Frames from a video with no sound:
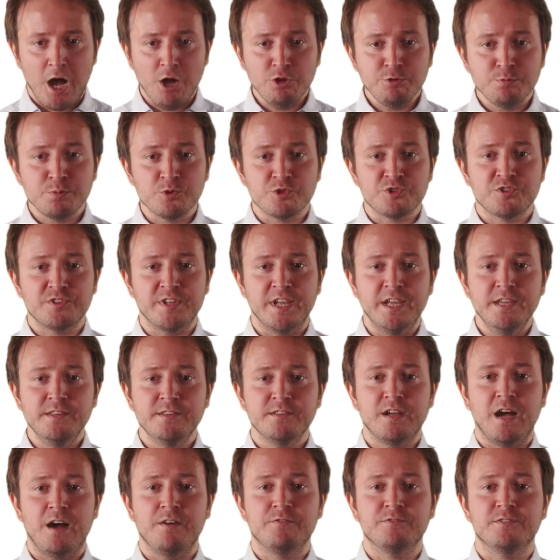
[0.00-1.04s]
output
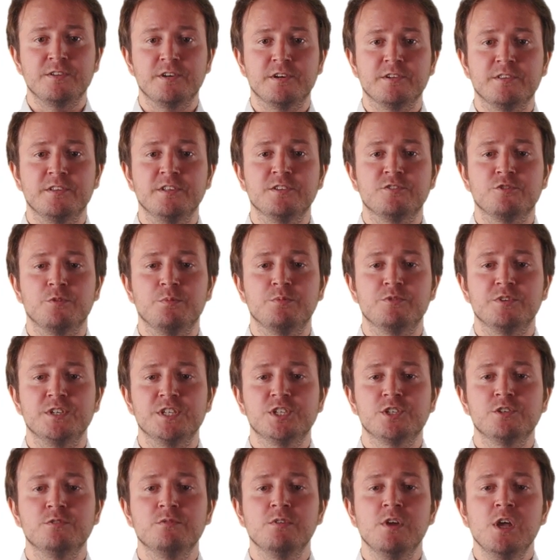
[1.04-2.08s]
state after this
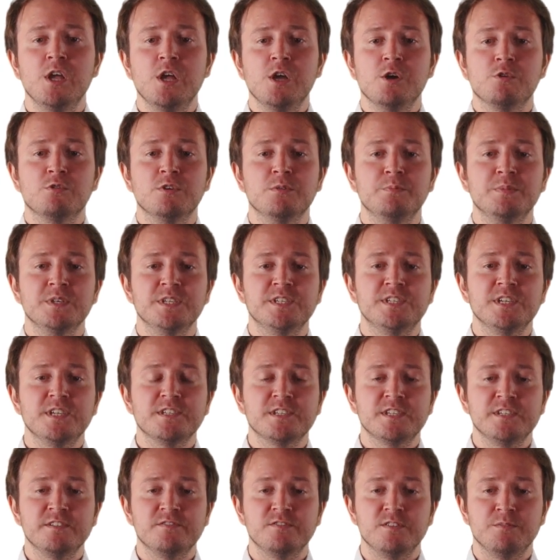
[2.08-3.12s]
operation will be
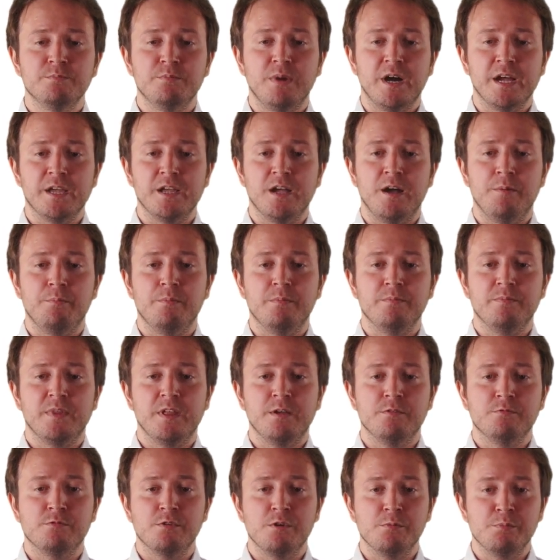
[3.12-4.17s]
just given by
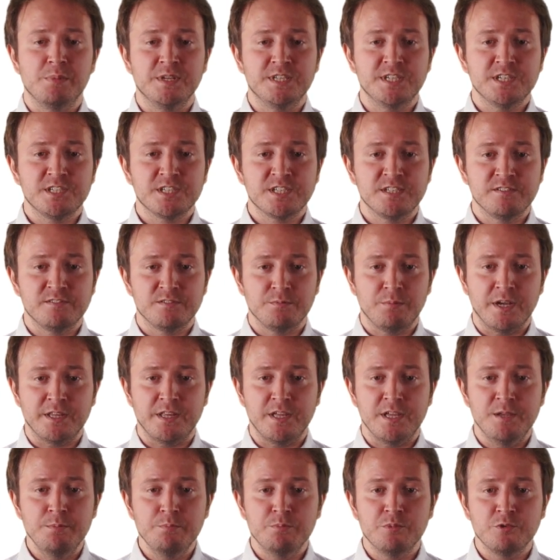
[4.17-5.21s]

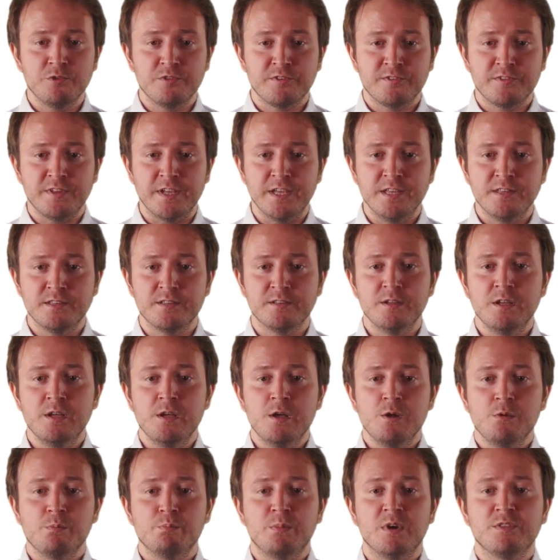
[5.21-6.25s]
the input state,
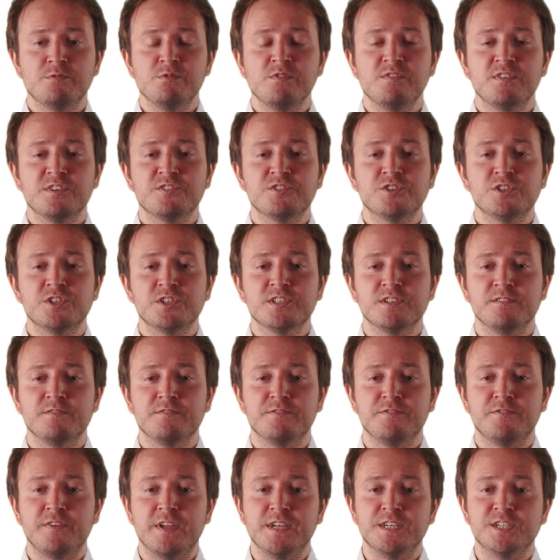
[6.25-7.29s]
but with a
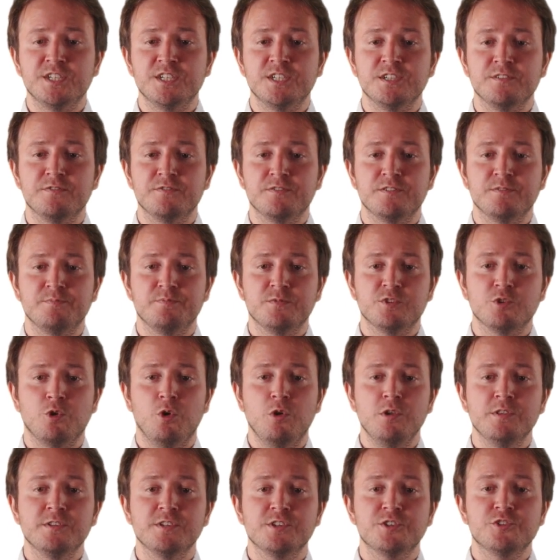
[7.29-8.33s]
certain phase shift. So
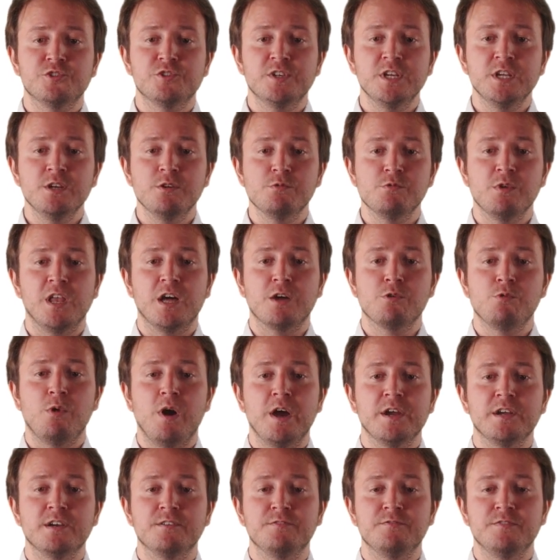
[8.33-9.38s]
all the string will
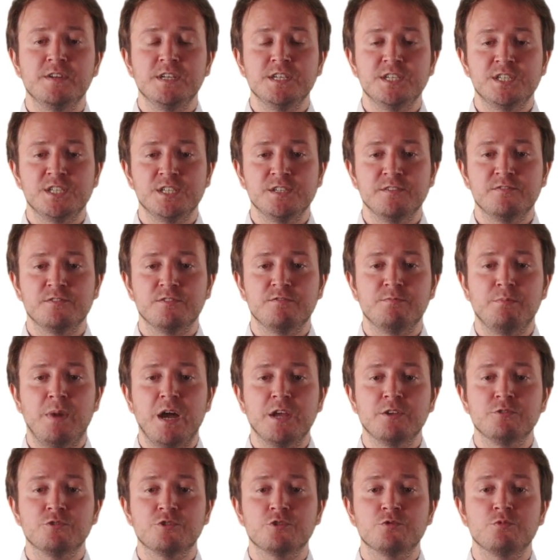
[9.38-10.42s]
acquire a phase shift of
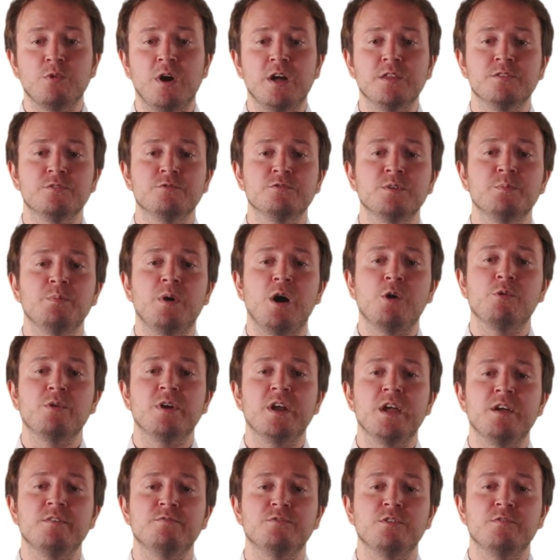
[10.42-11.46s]
-1 to the
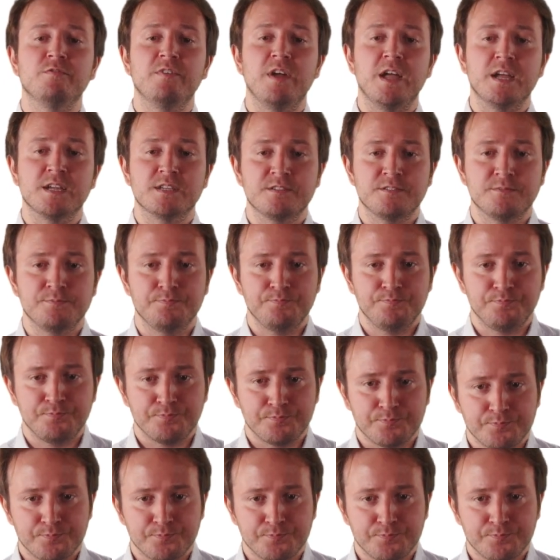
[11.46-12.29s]
power f of x.